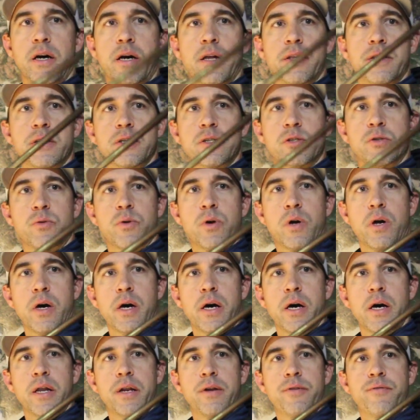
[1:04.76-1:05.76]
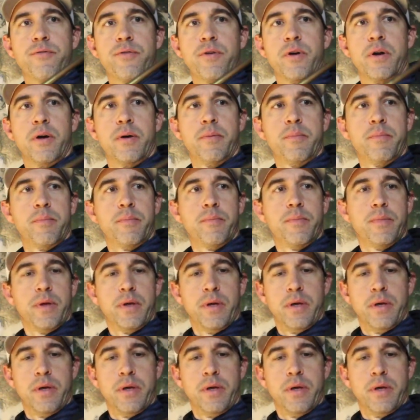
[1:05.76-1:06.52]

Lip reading: on this rod, from